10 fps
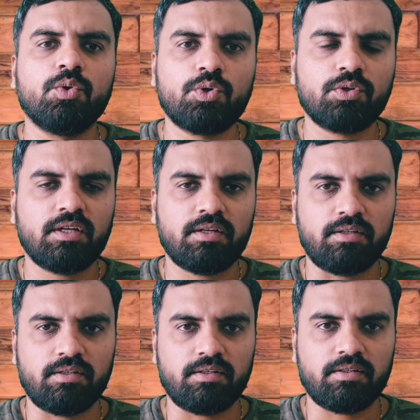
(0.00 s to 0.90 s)
new to
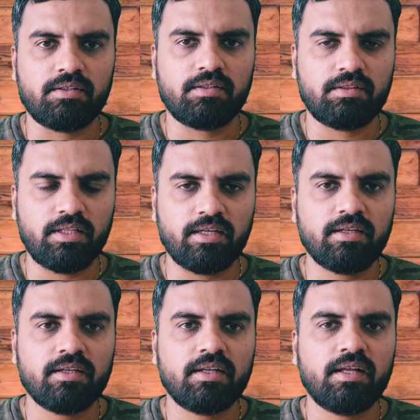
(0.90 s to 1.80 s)
the
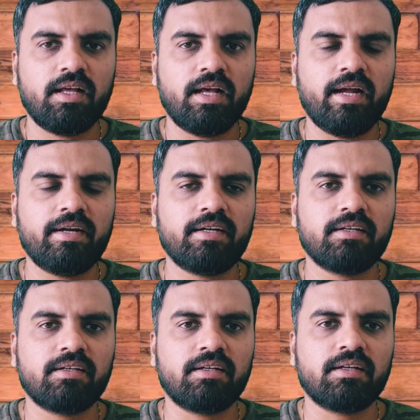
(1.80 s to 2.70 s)
thing,
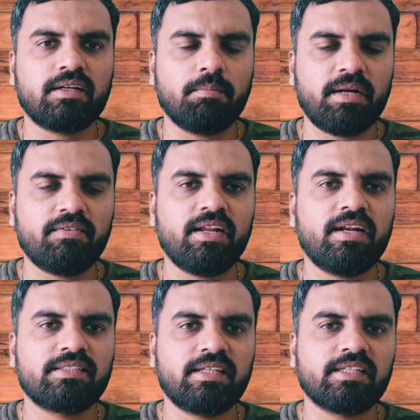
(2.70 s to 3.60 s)
and
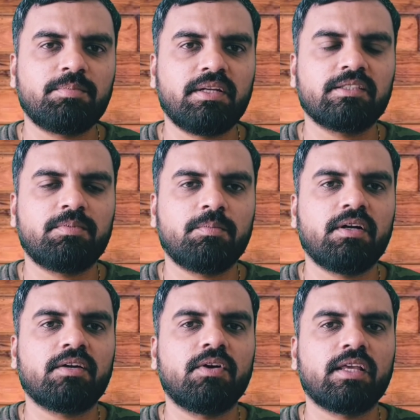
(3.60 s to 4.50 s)
comparatively lesser experienced
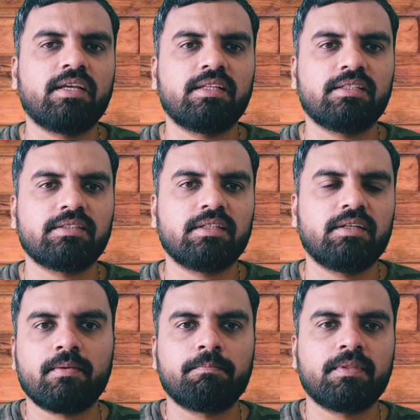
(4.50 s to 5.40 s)
people are working in this.
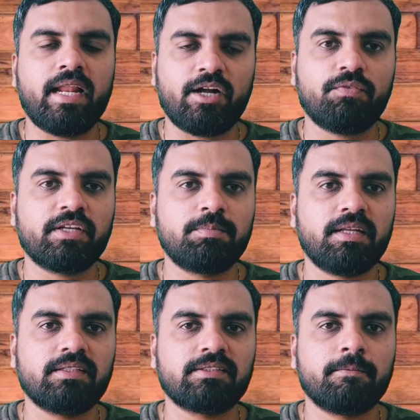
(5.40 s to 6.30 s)
The lack of
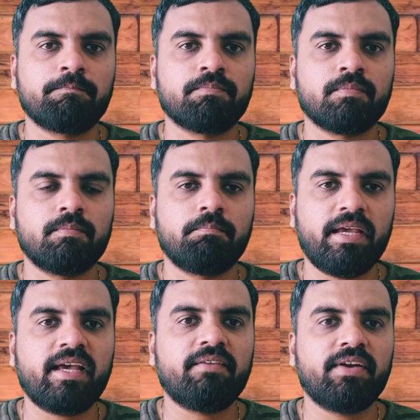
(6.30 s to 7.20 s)
experience
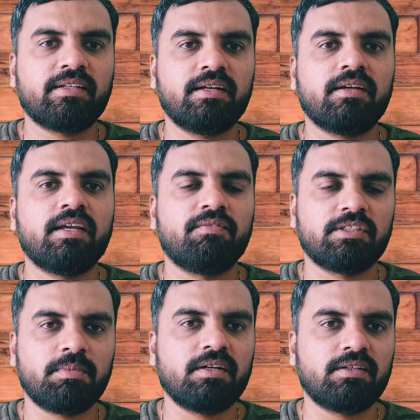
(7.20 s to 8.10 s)
may affect the
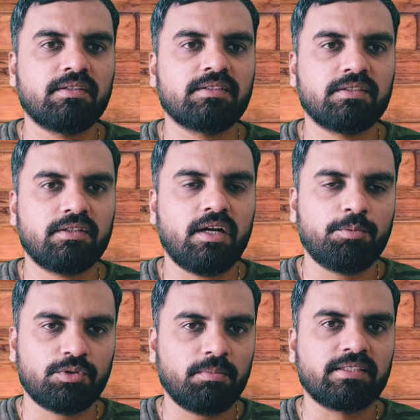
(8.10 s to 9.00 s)
investment returns
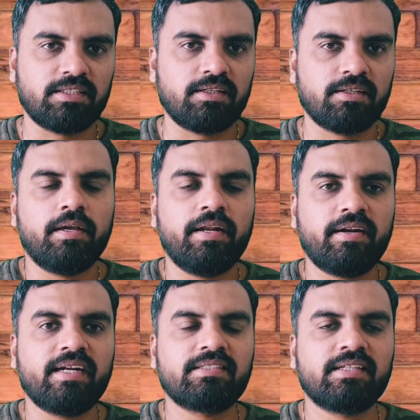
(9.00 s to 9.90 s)
up to some extent.
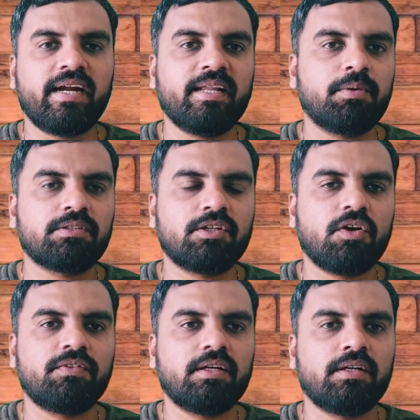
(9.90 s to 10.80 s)
In REITs,
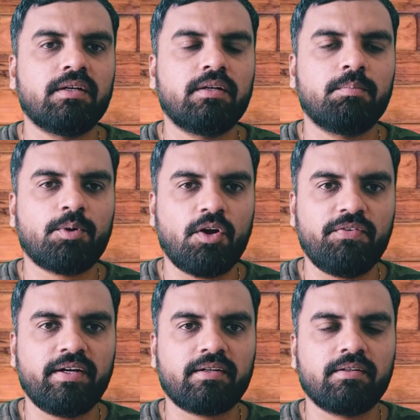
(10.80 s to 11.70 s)
90% of the
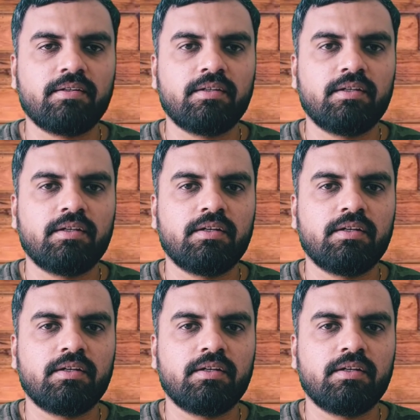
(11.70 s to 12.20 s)
profit